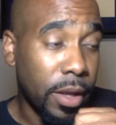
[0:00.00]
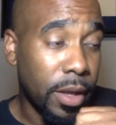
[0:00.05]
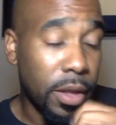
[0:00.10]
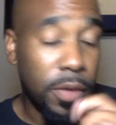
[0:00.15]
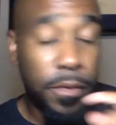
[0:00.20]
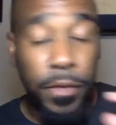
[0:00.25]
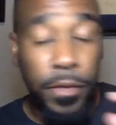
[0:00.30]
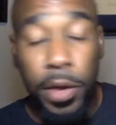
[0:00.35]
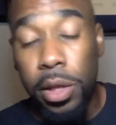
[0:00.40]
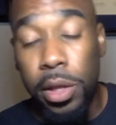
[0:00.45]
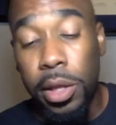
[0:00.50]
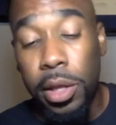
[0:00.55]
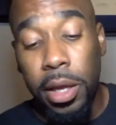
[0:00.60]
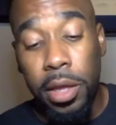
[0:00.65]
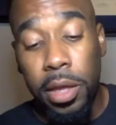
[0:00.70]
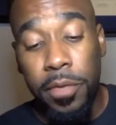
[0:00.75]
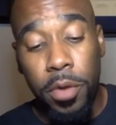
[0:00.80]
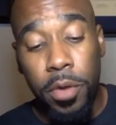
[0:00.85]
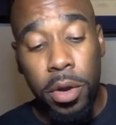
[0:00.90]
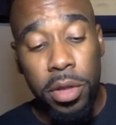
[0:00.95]
failing
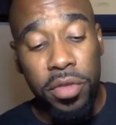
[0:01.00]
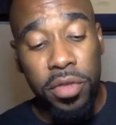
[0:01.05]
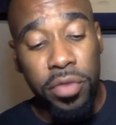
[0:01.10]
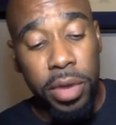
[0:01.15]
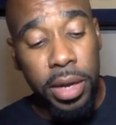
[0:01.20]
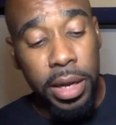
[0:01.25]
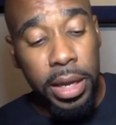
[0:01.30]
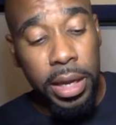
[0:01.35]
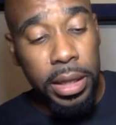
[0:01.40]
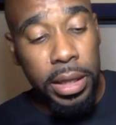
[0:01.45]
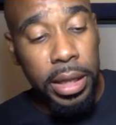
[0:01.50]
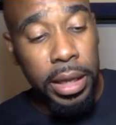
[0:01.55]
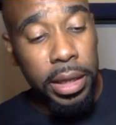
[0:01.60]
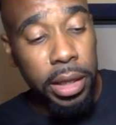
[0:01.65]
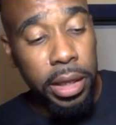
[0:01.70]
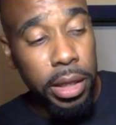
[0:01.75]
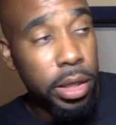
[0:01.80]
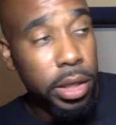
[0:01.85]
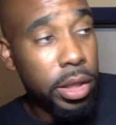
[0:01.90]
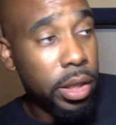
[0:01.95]
as far as trying to get like
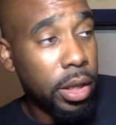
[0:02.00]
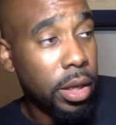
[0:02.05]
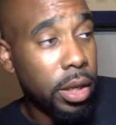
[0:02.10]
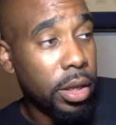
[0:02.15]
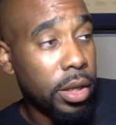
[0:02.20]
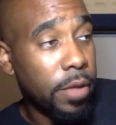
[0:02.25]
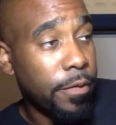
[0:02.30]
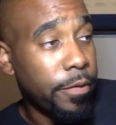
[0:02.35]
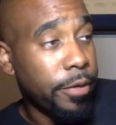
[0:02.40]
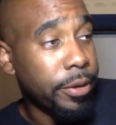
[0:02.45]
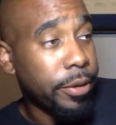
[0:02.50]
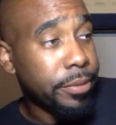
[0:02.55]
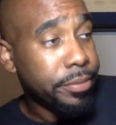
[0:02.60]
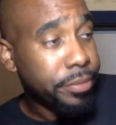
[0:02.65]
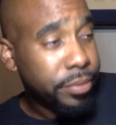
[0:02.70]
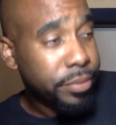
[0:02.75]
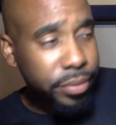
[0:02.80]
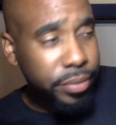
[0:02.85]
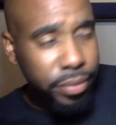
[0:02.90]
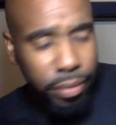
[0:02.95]
these different
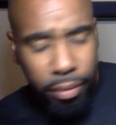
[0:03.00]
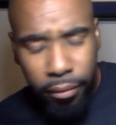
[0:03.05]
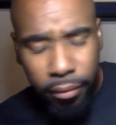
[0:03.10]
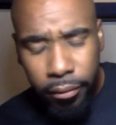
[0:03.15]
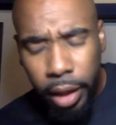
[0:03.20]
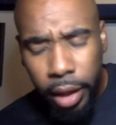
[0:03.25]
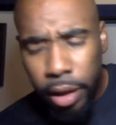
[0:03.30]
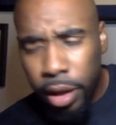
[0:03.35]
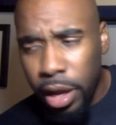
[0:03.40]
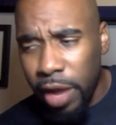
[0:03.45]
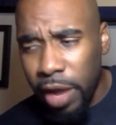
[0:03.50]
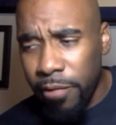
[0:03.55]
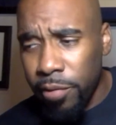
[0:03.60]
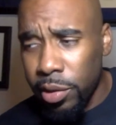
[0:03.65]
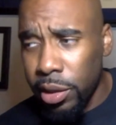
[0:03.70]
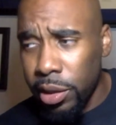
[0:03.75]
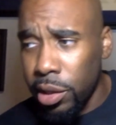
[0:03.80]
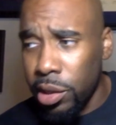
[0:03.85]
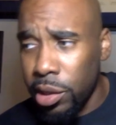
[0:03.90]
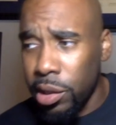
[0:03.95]

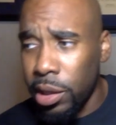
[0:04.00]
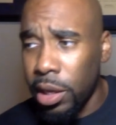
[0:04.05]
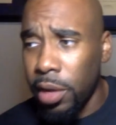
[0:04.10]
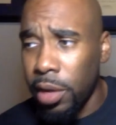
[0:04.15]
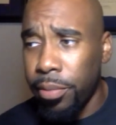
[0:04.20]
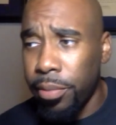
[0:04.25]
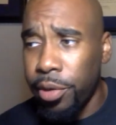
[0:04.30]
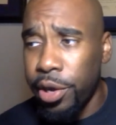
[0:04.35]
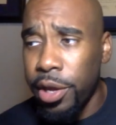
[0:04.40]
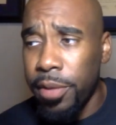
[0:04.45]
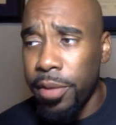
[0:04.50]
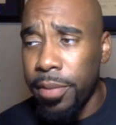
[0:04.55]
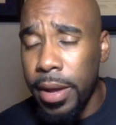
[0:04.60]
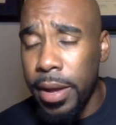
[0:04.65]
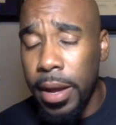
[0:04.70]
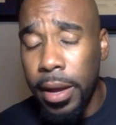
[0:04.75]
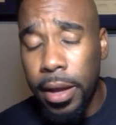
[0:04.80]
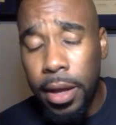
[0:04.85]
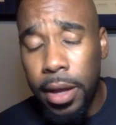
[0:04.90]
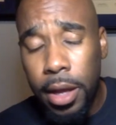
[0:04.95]
conversations to get Brittany
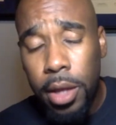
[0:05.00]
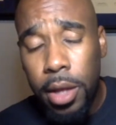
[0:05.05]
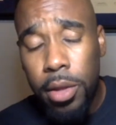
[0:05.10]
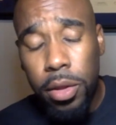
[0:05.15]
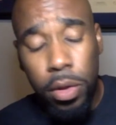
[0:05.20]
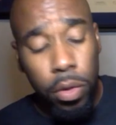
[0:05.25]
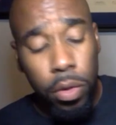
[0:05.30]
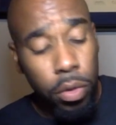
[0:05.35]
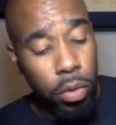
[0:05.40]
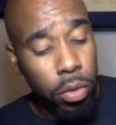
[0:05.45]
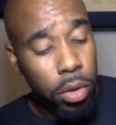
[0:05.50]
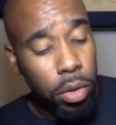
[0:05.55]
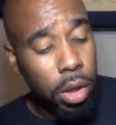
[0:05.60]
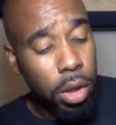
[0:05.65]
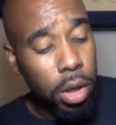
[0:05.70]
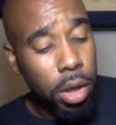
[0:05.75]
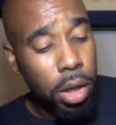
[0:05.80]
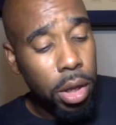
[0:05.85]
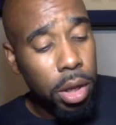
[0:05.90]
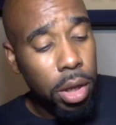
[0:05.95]
back. So
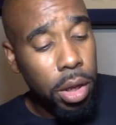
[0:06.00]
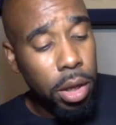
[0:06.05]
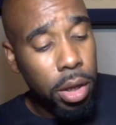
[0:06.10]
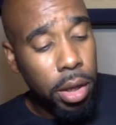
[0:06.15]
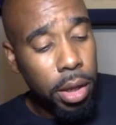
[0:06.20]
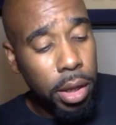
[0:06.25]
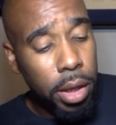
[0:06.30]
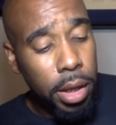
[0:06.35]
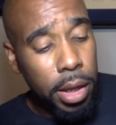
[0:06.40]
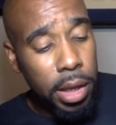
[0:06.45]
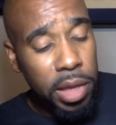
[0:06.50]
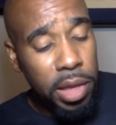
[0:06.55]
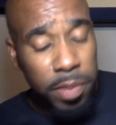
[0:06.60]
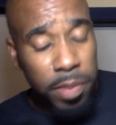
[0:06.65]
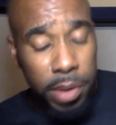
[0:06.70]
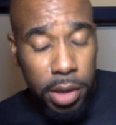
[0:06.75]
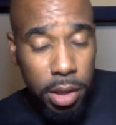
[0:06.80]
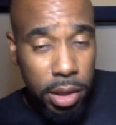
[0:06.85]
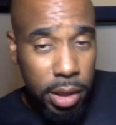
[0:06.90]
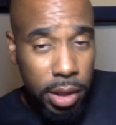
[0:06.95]
it's
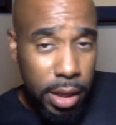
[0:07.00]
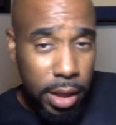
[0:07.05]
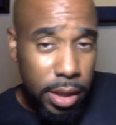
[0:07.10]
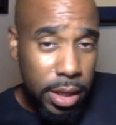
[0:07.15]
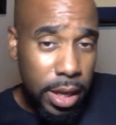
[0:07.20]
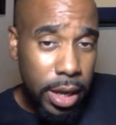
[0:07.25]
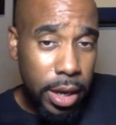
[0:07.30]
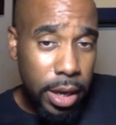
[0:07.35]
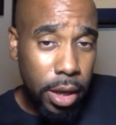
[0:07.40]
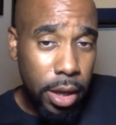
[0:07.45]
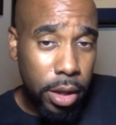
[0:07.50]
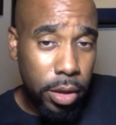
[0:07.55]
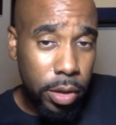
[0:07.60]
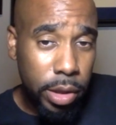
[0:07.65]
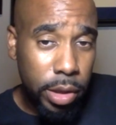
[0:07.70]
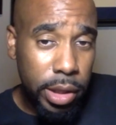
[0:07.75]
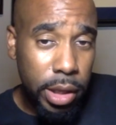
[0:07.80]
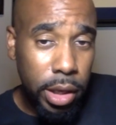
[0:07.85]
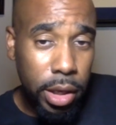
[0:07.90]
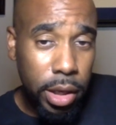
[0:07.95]
been said that they're
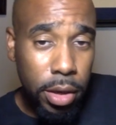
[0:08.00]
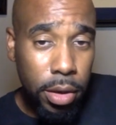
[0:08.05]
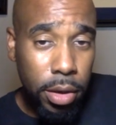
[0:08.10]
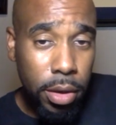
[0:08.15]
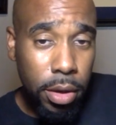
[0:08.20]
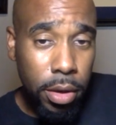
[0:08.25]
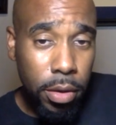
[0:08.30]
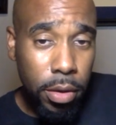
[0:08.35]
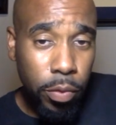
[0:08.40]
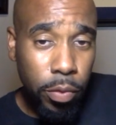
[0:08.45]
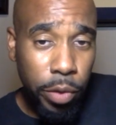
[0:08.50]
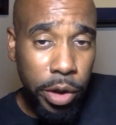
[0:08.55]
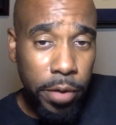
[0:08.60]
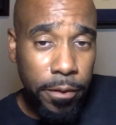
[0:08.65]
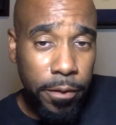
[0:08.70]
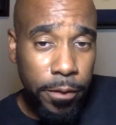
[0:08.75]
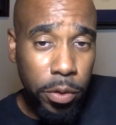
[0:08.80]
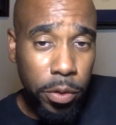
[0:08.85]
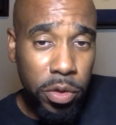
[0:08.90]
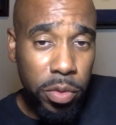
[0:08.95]
sending
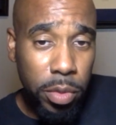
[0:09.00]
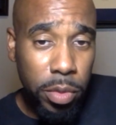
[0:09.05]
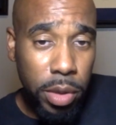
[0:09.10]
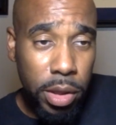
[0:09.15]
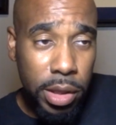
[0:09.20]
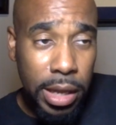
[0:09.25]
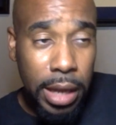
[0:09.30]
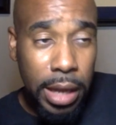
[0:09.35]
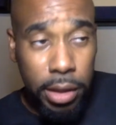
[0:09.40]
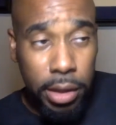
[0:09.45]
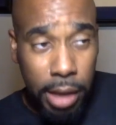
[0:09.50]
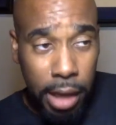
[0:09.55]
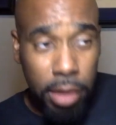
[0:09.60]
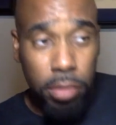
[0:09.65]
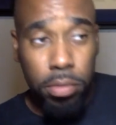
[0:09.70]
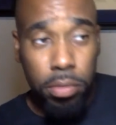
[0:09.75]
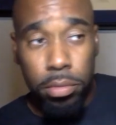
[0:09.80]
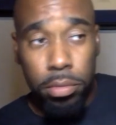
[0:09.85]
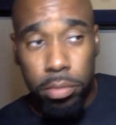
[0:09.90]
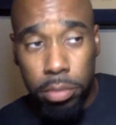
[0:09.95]
reinforcements, not
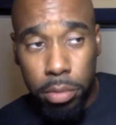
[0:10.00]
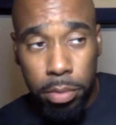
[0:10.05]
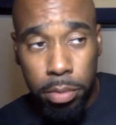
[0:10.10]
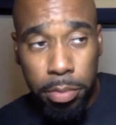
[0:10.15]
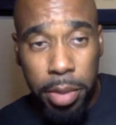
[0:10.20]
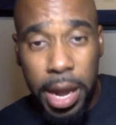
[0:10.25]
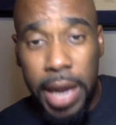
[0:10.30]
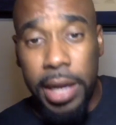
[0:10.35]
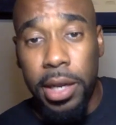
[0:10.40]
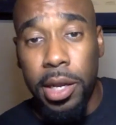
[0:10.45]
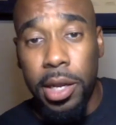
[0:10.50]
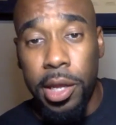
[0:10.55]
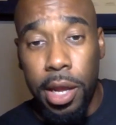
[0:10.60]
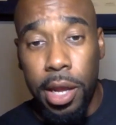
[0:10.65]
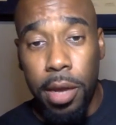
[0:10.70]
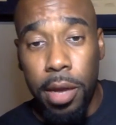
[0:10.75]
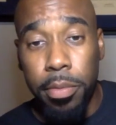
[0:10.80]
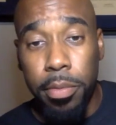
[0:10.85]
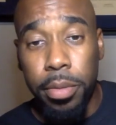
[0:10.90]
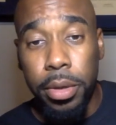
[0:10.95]
Biden and
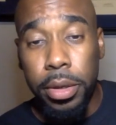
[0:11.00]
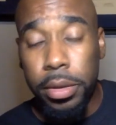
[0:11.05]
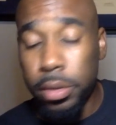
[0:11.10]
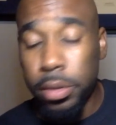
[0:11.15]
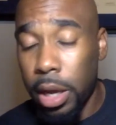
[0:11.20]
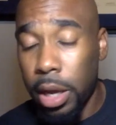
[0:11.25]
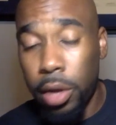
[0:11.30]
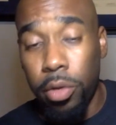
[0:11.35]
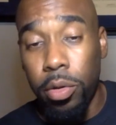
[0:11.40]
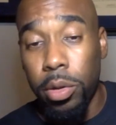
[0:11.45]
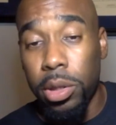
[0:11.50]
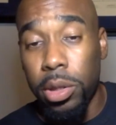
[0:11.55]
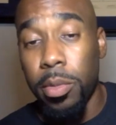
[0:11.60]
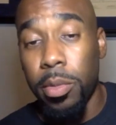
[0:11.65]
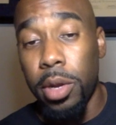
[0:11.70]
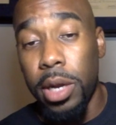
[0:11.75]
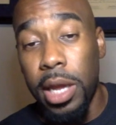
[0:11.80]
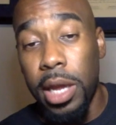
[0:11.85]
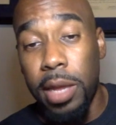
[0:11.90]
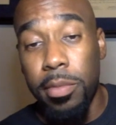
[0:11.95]
them, but I don't know,
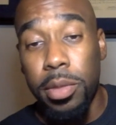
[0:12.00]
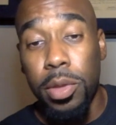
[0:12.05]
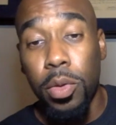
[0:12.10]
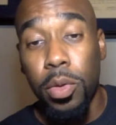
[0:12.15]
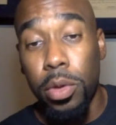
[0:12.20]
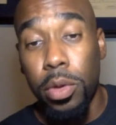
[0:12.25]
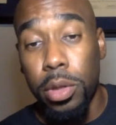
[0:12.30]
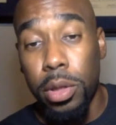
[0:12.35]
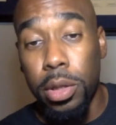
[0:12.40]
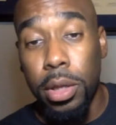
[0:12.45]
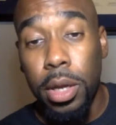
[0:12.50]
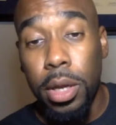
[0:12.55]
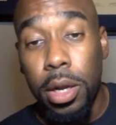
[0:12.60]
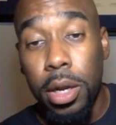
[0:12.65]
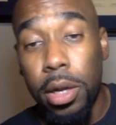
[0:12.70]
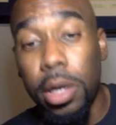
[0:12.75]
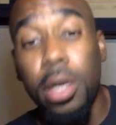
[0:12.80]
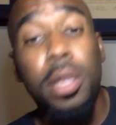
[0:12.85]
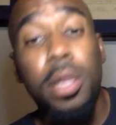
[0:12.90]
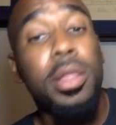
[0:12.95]
some unnamed source.
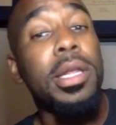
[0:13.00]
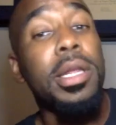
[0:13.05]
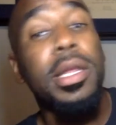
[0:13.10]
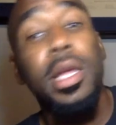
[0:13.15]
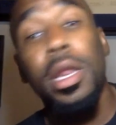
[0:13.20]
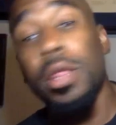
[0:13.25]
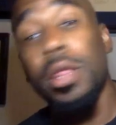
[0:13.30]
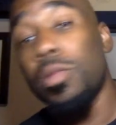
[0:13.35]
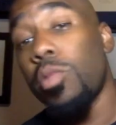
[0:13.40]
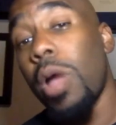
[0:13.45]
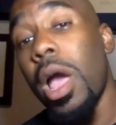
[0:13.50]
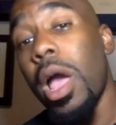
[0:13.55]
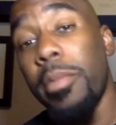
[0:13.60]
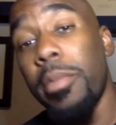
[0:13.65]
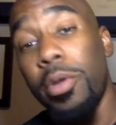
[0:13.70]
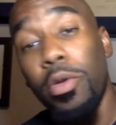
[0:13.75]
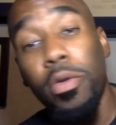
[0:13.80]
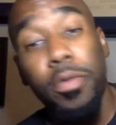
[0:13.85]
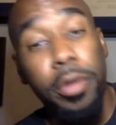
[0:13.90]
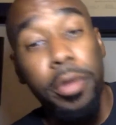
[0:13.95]
They're going to send Dennis
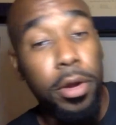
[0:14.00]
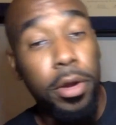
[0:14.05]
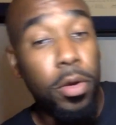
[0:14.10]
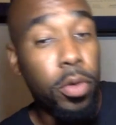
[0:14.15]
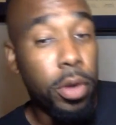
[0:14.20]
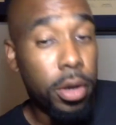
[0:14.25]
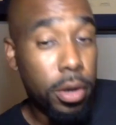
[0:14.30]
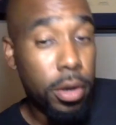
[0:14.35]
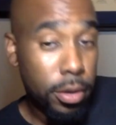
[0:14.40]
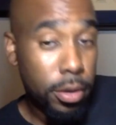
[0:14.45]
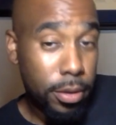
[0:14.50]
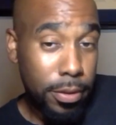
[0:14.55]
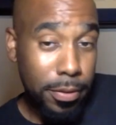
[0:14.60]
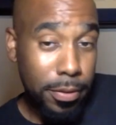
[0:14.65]
Rodman over there to go get her.